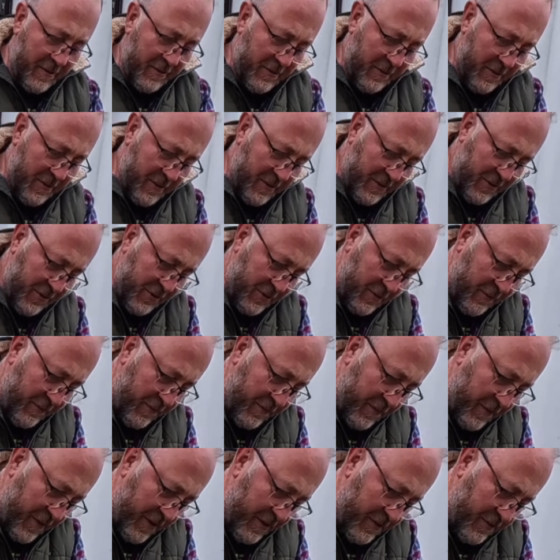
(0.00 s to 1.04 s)
So this should
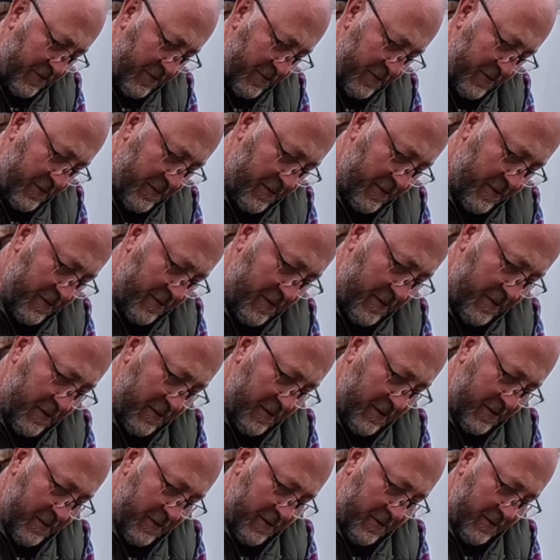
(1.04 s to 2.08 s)
fit
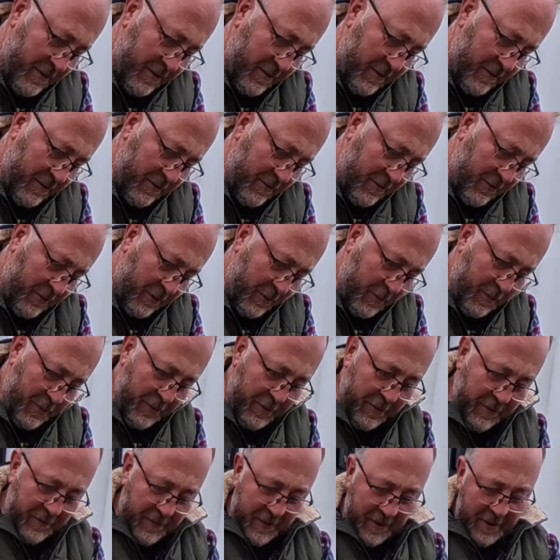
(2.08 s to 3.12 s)
on top
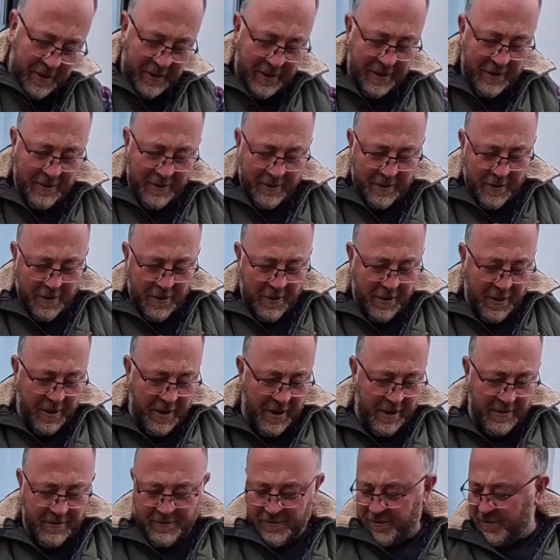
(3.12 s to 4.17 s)
perfectly. Look at
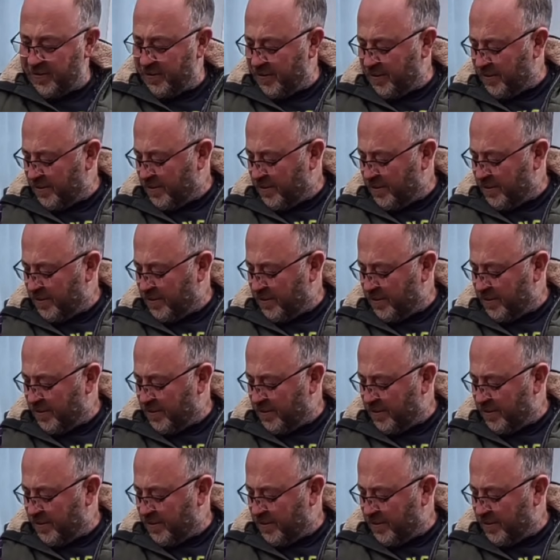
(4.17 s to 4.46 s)
that.